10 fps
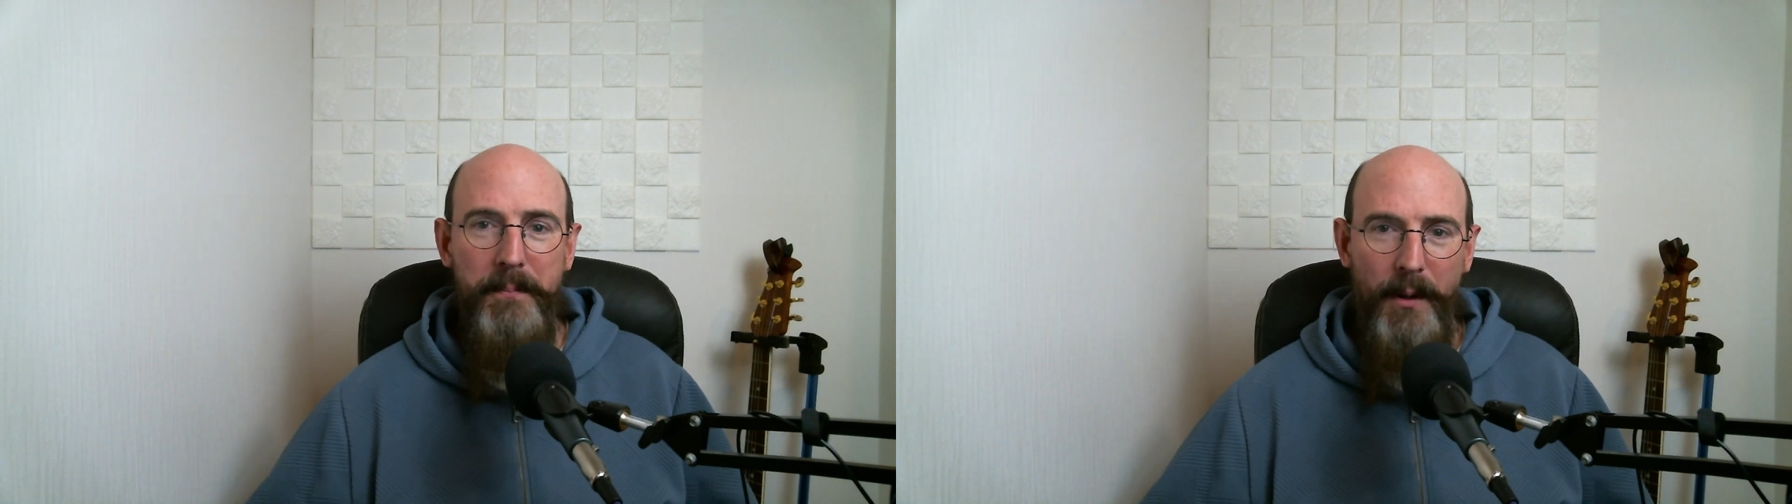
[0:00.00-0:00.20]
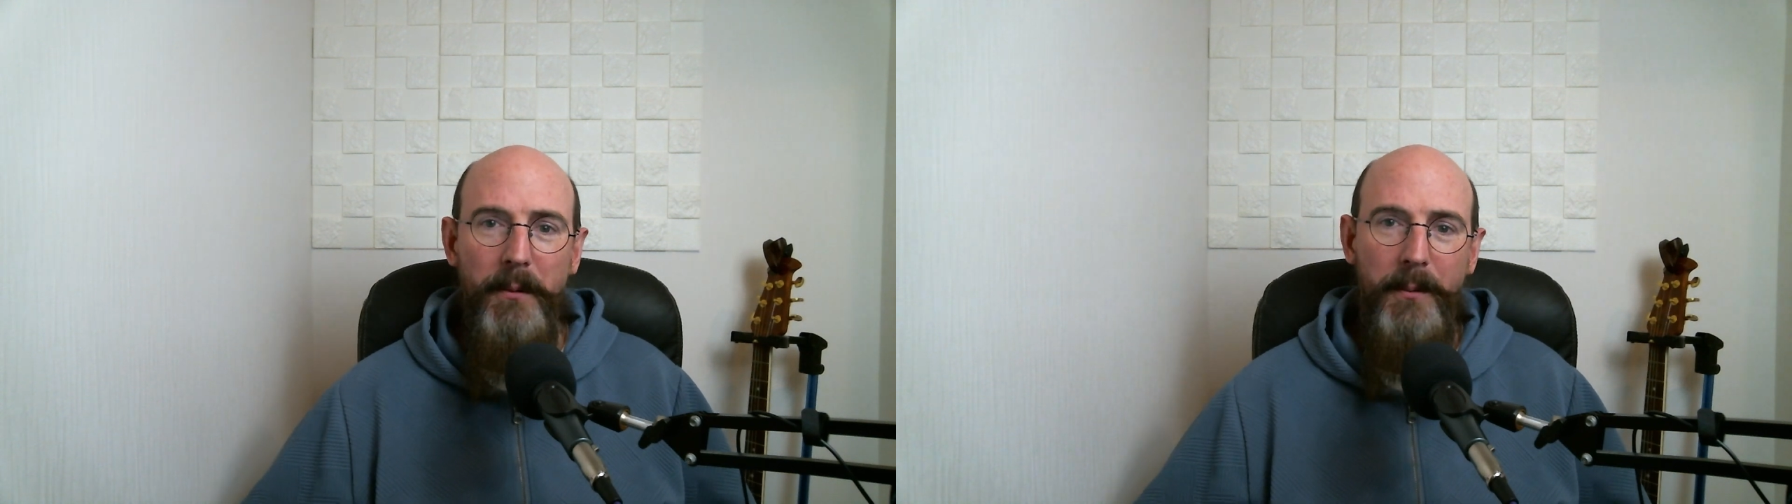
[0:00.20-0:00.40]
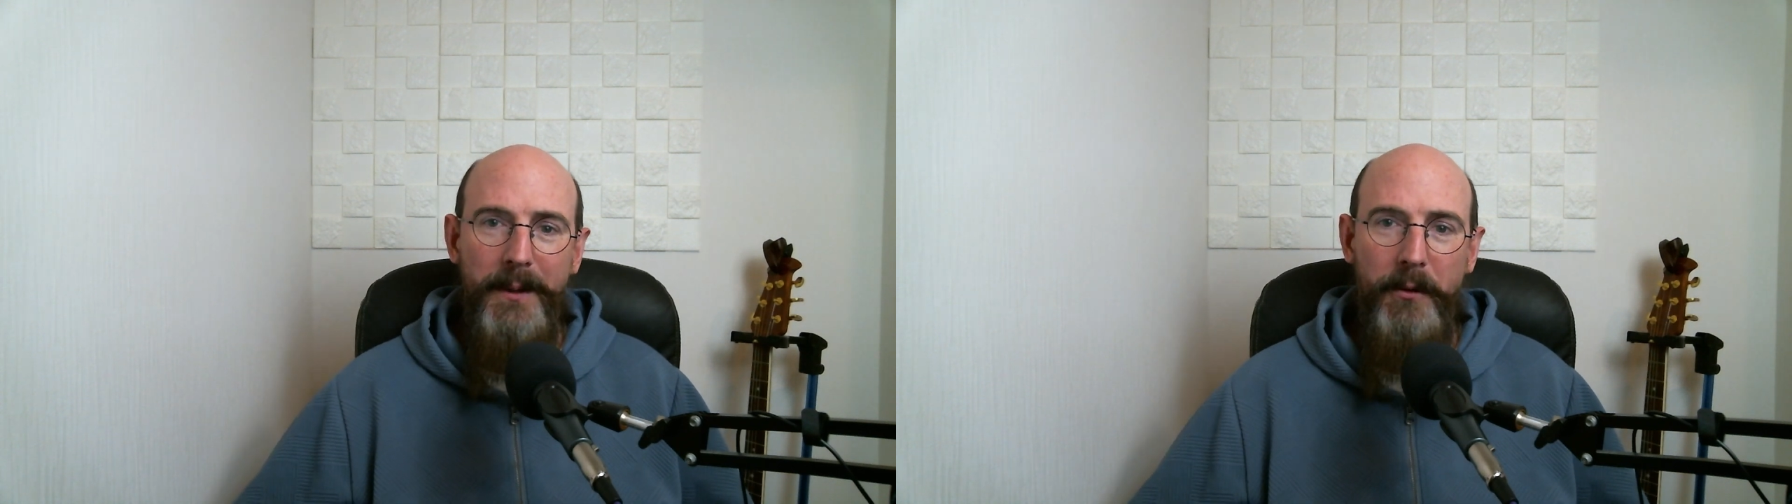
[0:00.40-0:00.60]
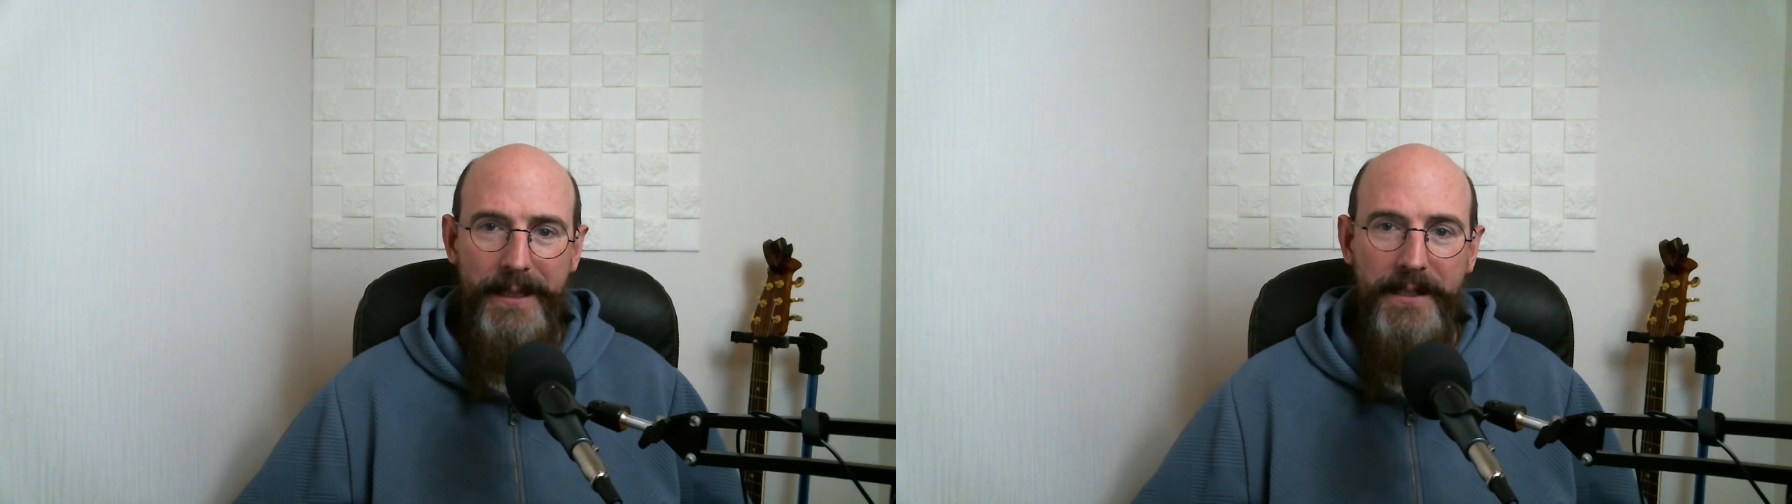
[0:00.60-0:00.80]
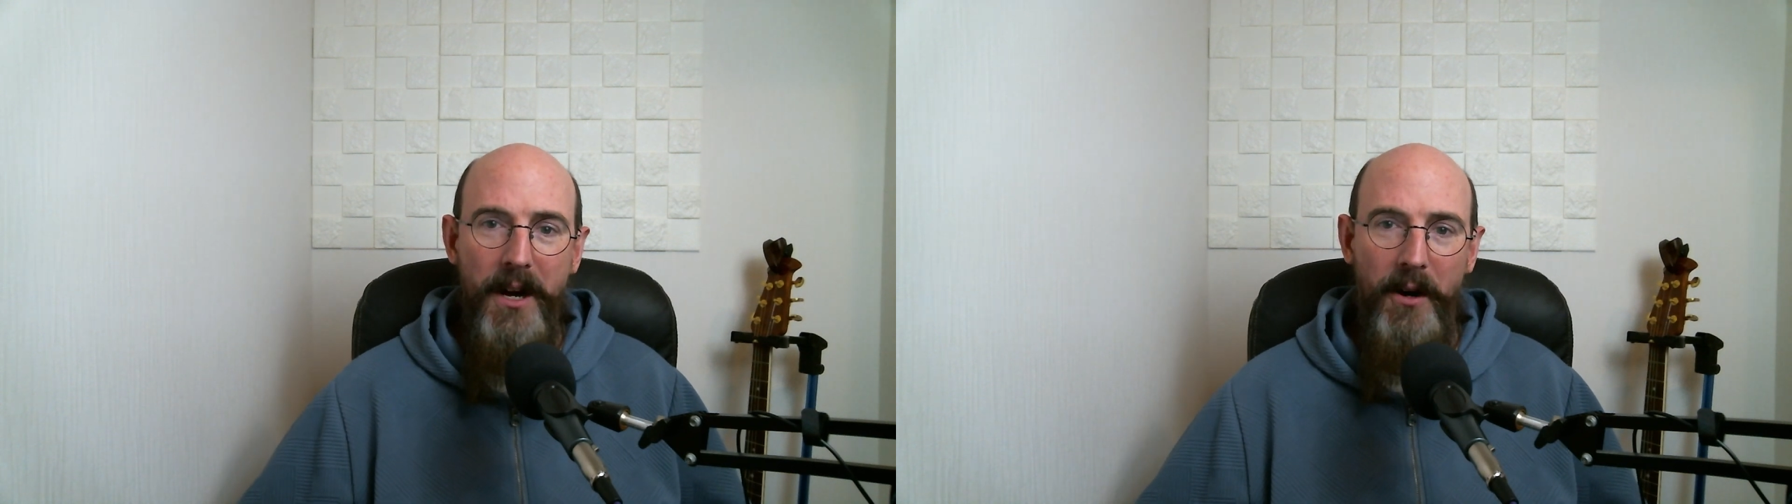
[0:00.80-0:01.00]
probably
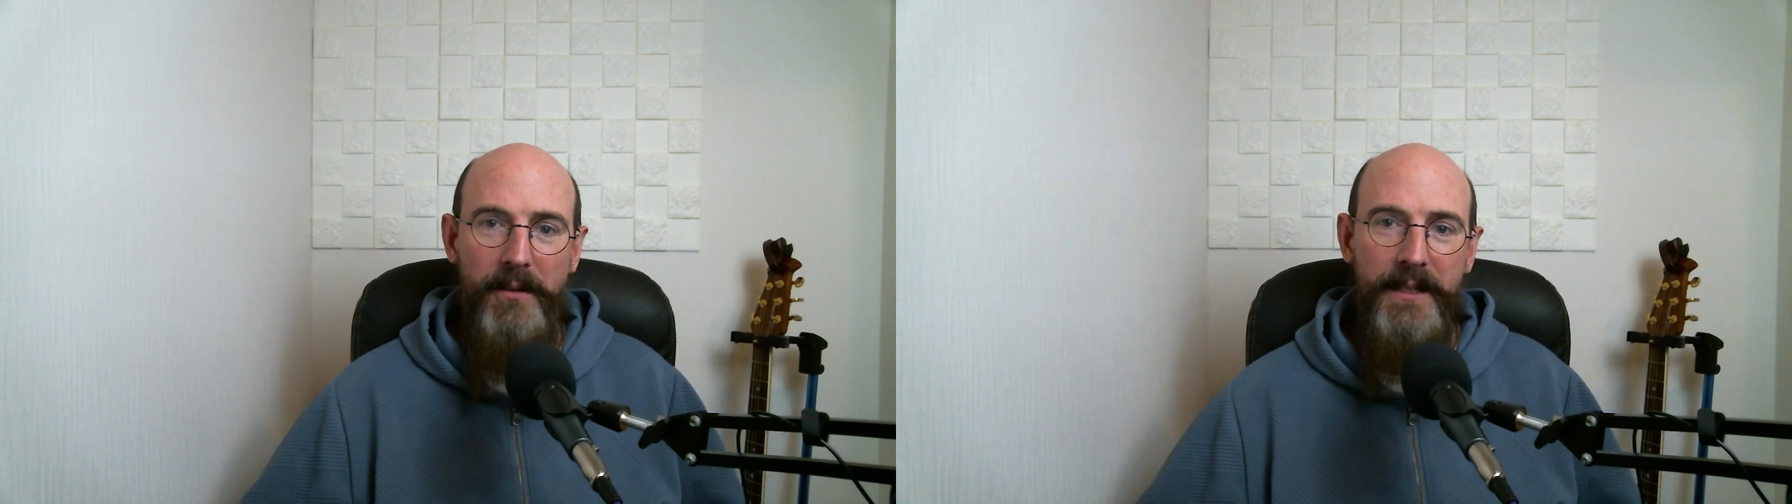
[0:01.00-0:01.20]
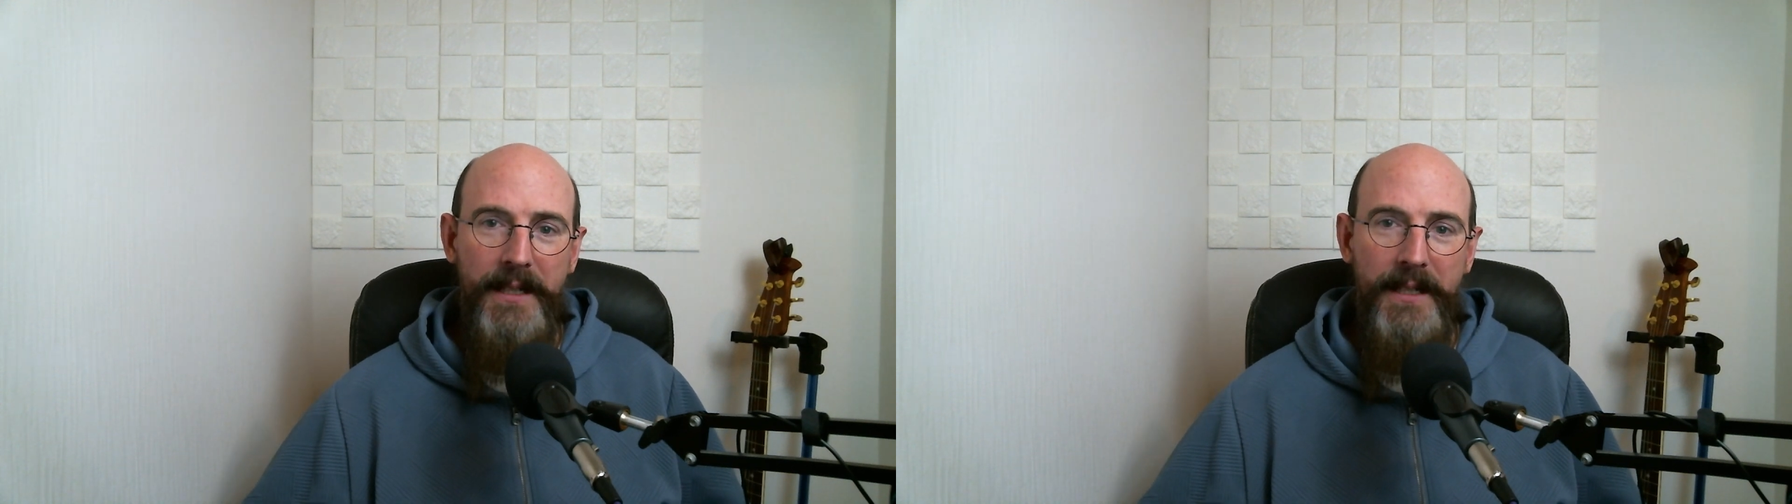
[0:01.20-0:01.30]
already know